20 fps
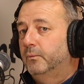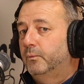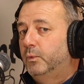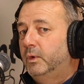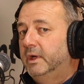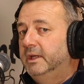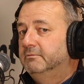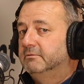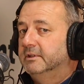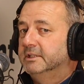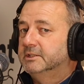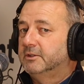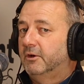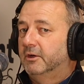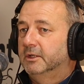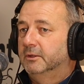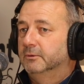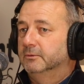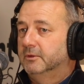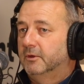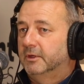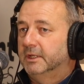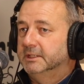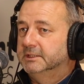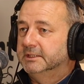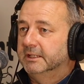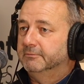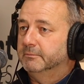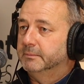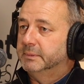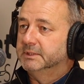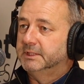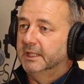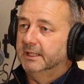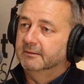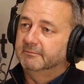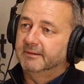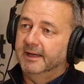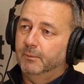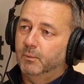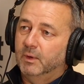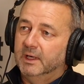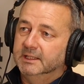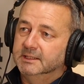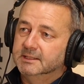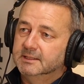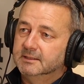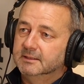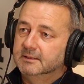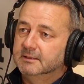We recycle 97% of our waste.